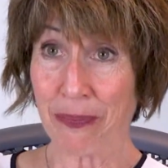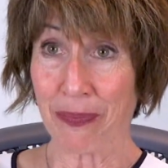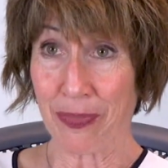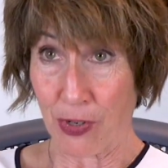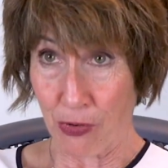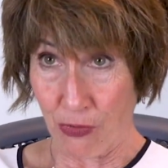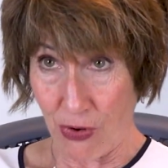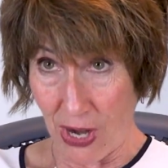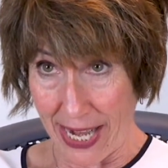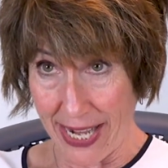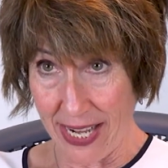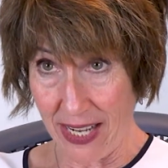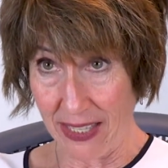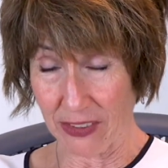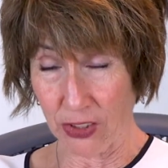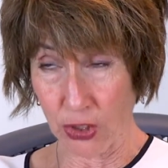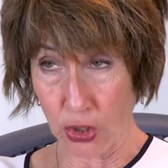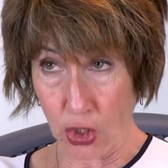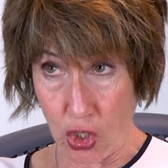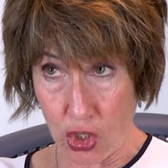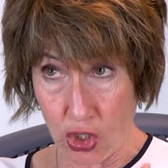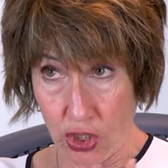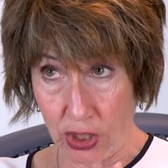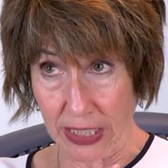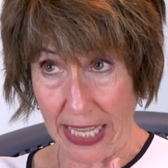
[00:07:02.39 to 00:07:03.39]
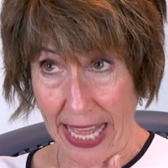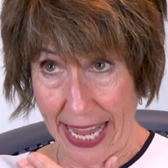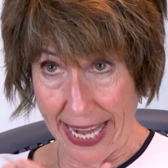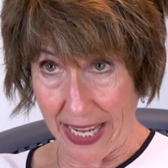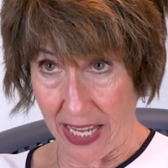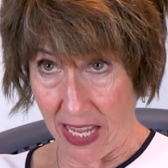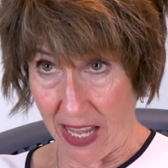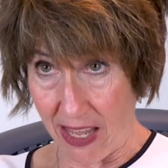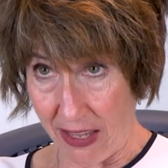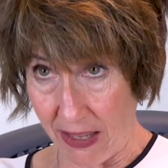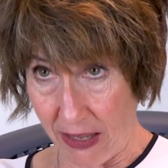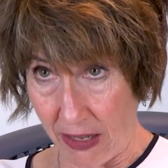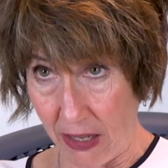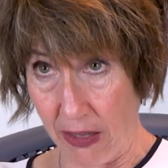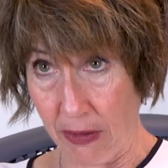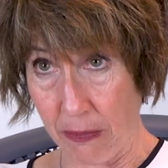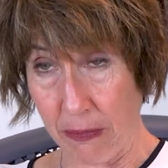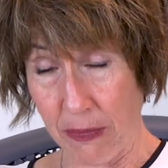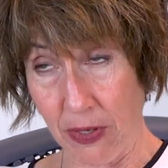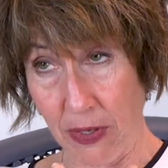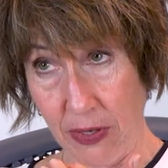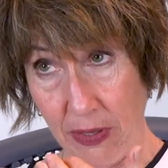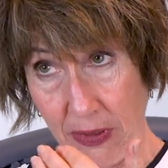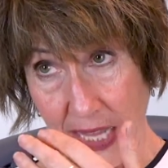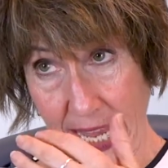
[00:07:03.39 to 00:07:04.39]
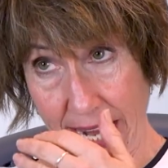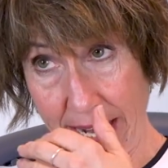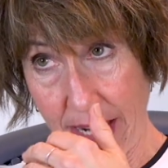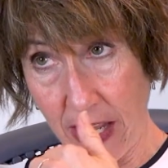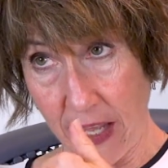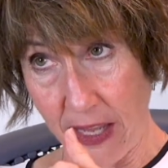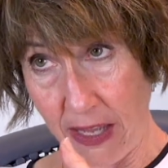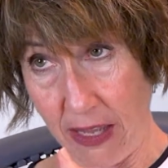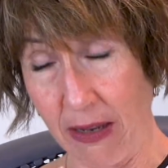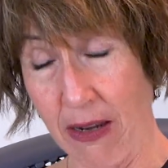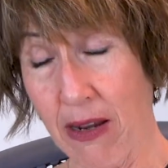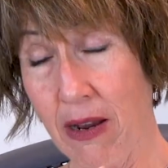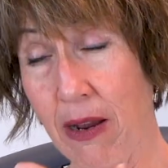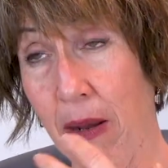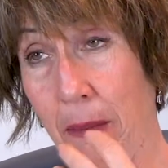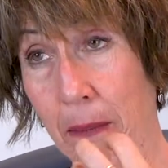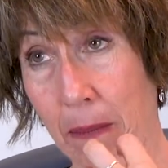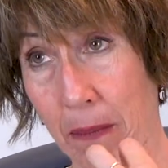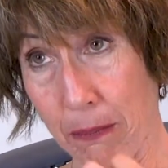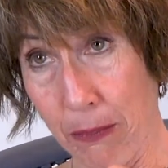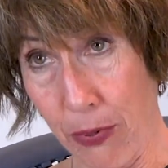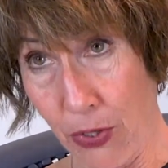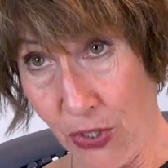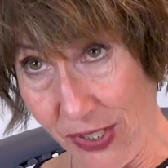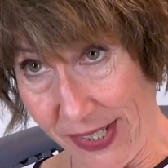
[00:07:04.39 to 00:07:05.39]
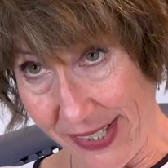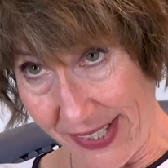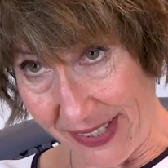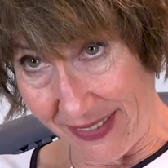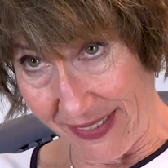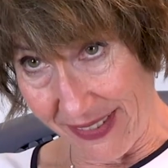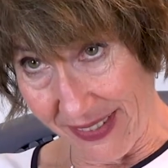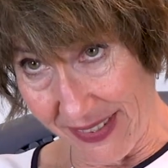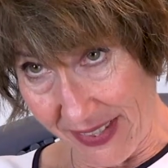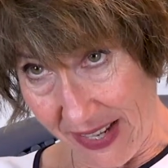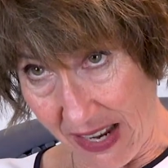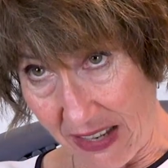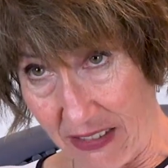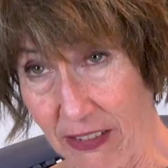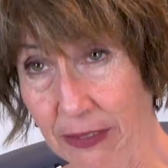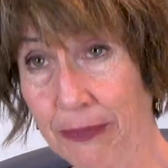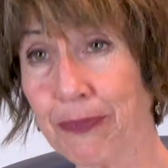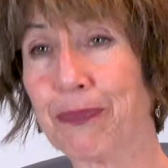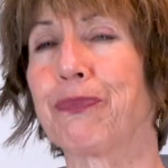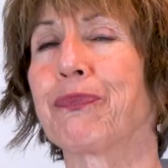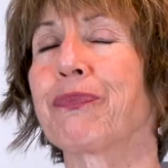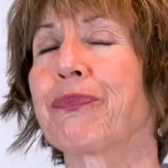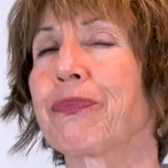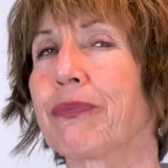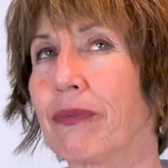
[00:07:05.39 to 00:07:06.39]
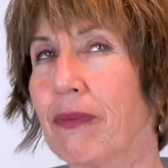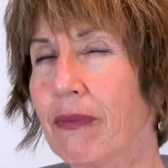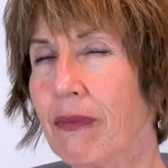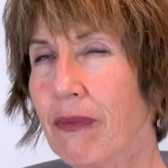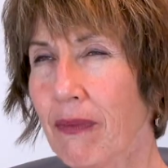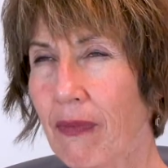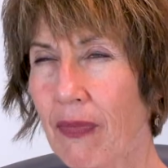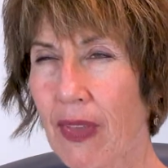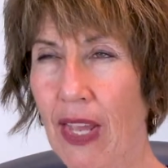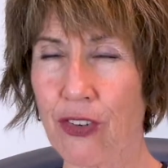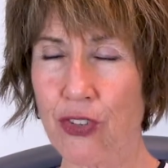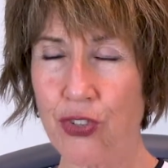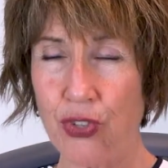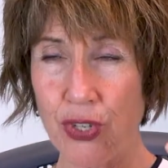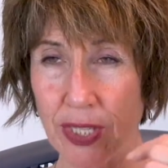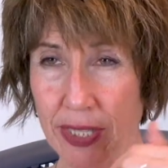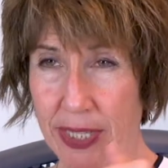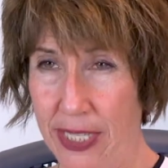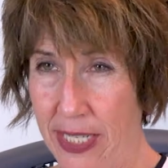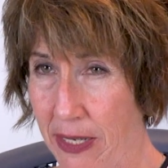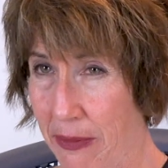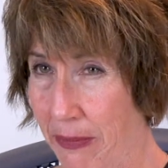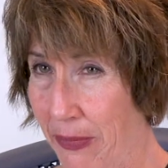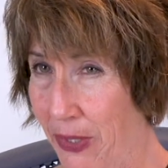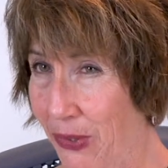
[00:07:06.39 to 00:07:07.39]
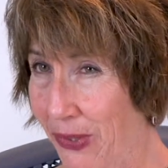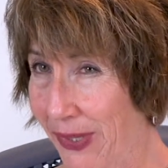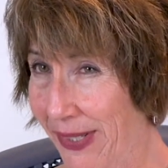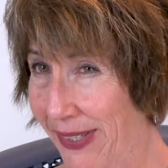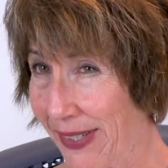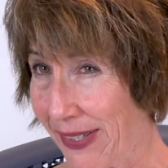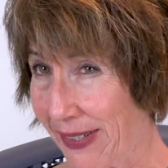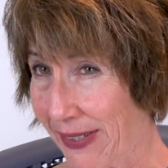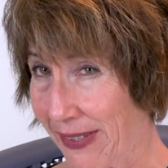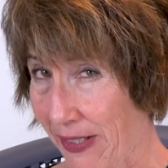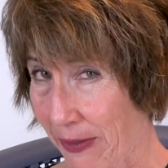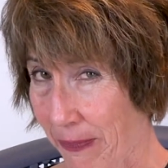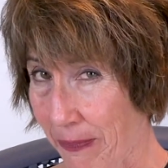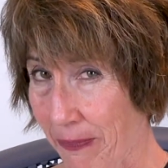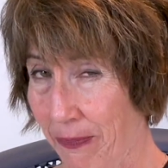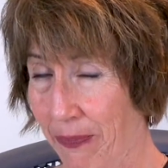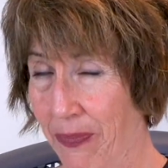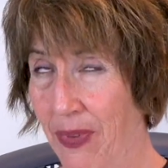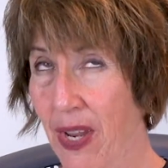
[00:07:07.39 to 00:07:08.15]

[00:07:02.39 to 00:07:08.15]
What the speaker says: right, and look like a person's cell, trick the immune system.